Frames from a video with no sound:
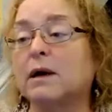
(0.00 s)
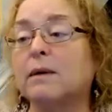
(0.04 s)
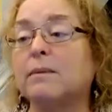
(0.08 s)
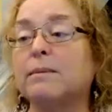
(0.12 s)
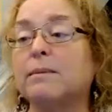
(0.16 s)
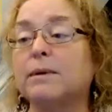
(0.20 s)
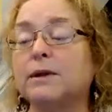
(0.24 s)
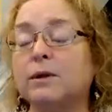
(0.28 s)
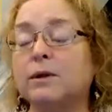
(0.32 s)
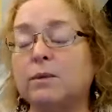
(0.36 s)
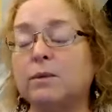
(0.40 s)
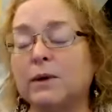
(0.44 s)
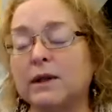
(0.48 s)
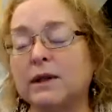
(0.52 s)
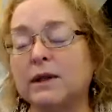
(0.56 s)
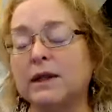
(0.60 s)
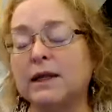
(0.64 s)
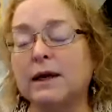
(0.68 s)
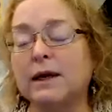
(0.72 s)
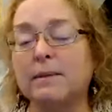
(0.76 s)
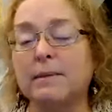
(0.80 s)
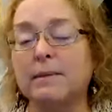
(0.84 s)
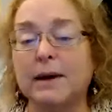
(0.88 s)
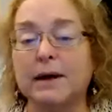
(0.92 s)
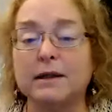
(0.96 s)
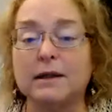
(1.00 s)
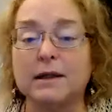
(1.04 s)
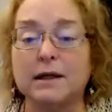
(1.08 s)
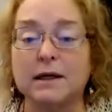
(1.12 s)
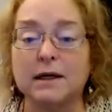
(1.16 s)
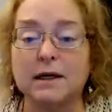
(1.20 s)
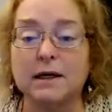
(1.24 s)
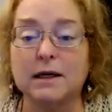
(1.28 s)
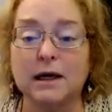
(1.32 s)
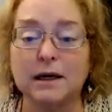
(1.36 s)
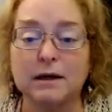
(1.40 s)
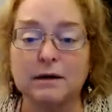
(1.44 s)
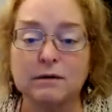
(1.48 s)
But the one thing about the
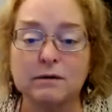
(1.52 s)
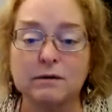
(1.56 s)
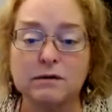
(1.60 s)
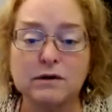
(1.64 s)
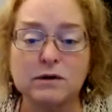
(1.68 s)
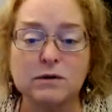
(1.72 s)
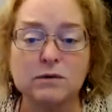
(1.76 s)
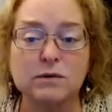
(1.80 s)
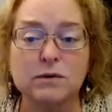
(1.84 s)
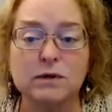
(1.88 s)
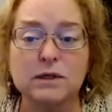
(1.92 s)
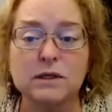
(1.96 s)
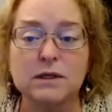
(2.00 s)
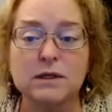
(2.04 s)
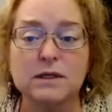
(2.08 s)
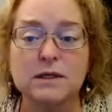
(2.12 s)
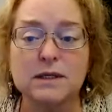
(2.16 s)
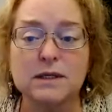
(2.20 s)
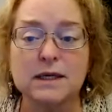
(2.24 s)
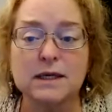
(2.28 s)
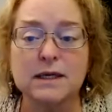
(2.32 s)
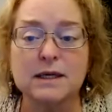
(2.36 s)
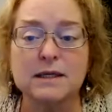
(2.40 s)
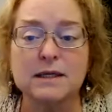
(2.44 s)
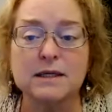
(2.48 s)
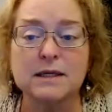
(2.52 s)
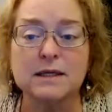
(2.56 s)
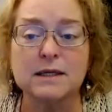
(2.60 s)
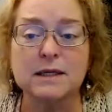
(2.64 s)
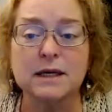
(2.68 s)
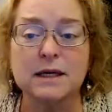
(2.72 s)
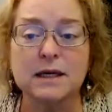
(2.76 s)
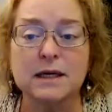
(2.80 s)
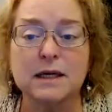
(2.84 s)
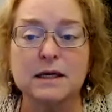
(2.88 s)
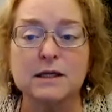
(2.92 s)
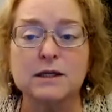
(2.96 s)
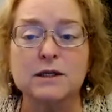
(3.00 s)
Nine of Swords is
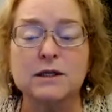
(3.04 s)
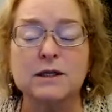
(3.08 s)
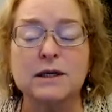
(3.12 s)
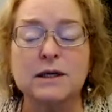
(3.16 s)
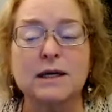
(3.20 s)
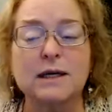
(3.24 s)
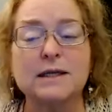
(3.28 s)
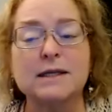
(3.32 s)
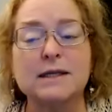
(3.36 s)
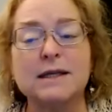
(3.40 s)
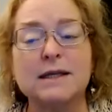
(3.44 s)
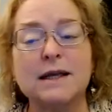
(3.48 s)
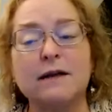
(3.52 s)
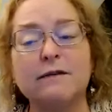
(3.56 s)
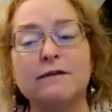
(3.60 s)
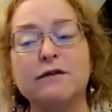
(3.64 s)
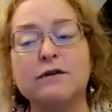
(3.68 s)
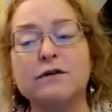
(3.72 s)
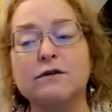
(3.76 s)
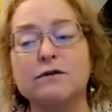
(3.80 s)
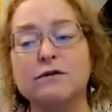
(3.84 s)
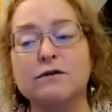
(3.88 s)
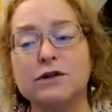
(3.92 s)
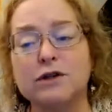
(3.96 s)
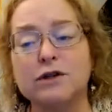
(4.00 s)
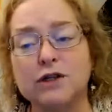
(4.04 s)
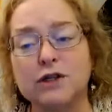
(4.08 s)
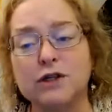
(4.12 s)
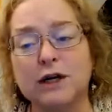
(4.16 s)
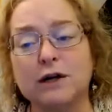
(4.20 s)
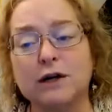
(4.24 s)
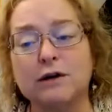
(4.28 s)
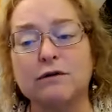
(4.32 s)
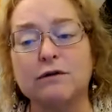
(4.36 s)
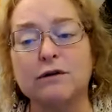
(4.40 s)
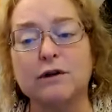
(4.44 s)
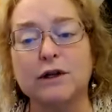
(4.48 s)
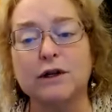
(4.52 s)
it never
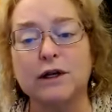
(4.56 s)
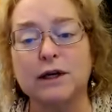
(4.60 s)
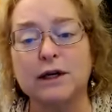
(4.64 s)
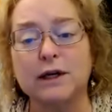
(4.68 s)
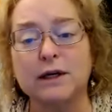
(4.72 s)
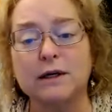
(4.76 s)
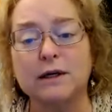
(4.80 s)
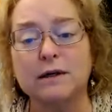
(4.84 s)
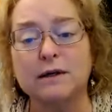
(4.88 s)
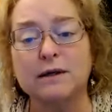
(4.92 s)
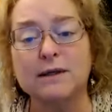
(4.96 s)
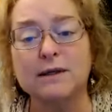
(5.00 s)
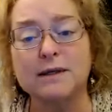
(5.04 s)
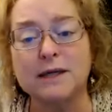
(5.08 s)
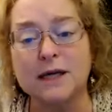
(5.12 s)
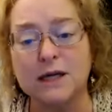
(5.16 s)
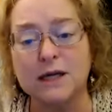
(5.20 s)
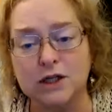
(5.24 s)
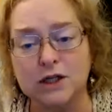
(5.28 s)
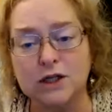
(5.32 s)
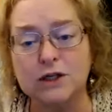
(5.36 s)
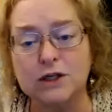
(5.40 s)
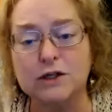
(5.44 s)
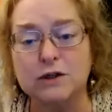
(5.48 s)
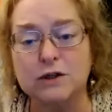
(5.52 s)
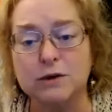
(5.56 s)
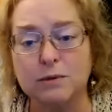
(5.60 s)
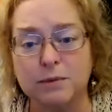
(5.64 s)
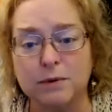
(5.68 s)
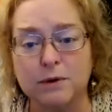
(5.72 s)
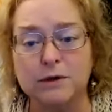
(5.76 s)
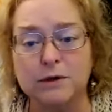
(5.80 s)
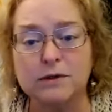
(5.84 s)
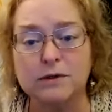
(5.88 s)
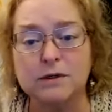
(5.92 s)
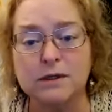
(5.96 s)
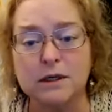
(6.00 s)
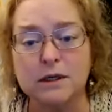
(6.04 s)
generally touches the
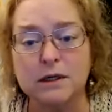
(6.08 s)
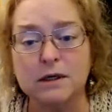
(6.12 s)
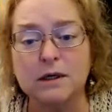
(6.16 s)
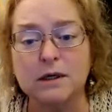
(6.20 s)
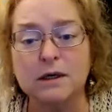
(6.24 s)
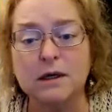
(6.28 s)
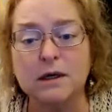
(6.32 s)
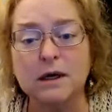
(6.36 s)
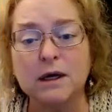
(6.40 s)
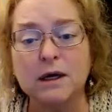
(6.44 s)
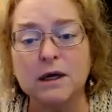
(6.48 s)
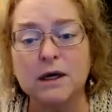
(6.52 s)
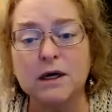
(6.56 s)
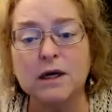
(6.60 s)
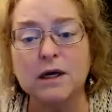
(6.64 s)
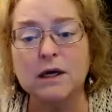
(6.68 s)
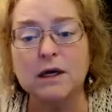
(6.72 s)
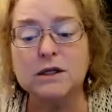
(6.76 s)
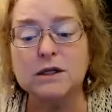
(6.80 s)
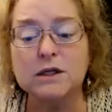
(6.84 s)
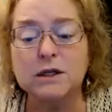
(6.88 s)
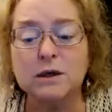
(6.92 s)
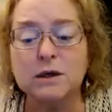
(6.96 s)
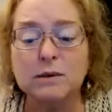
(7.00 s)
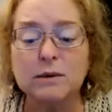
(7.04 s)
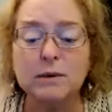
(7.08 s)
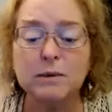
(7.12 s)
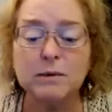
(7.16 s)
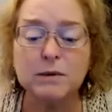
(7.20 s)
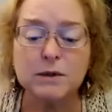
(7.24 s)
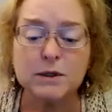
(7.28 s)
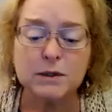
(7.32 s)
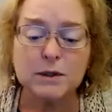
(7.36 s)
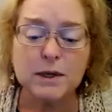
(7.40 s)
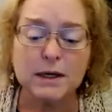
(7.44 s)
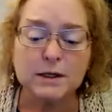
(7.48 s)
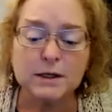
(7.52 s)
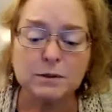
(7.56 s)
person. So
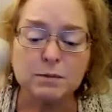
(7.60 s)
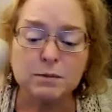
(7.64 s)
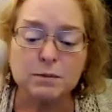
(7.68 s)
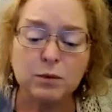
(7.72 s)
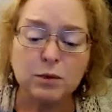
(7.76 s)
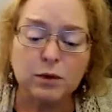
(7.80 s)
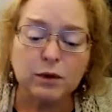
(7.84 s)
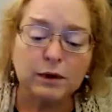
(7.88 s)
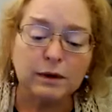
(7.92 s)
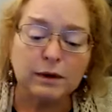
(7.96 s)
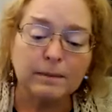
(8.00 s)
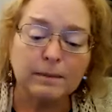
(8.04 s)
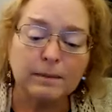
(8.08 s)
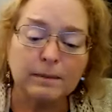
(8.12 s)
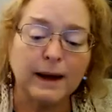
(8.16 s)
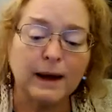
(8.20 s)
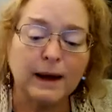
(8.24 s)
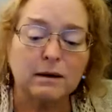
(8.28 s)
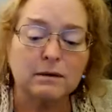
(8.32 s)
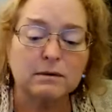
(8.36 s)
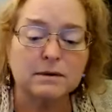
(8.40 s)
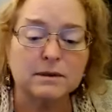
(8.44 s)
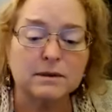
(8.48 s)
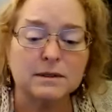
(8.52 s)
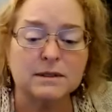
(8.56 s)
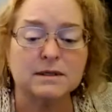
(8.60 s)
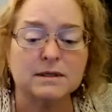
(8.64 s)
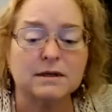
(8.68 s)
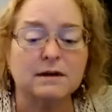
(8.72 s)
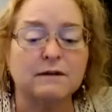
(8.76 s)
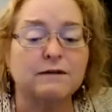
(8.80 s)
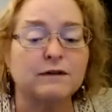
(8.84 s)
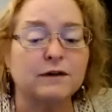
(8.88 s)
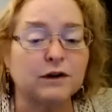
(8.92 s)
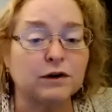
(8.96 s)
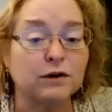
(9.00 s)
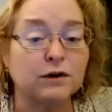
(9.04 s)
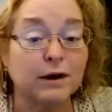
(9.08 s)
it's more about
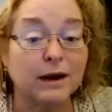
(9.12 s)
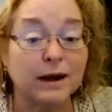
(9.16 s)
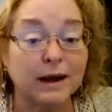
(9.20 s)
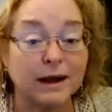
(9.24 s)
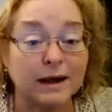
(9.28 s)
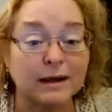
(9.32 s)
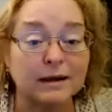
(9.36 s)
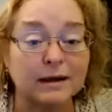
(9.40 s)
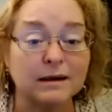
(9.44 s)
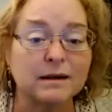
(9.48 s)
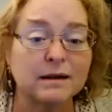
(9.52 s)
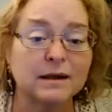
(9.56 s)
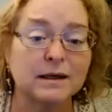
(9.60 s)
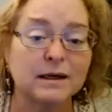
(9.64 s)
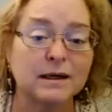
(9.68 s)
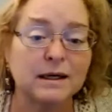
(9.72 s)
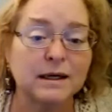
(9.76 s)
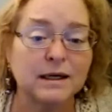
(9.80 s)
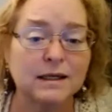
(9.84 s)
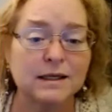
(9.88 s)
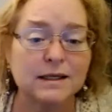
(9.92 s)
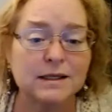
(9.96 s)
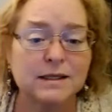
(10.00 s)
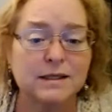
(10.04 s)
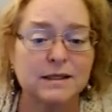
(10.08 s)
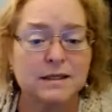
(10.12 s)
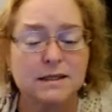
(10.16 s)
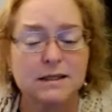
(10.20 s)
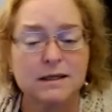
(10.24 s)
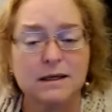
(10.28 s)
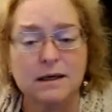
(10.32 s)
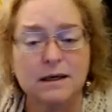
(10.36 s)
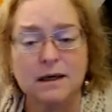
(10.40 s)
stuff in your head than it is